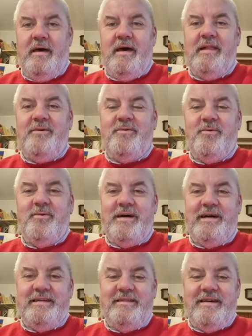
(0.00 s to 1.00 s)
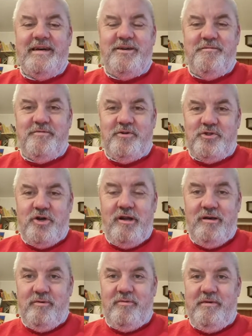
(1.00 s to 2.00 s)
Hello, and thank you for
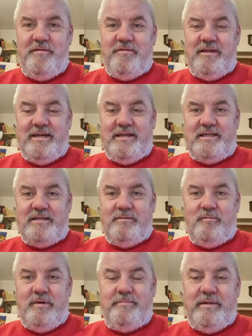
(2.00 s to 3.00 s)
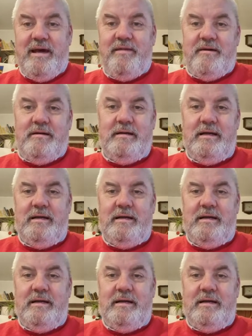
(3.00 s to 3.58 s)
joining with me for this wee blether.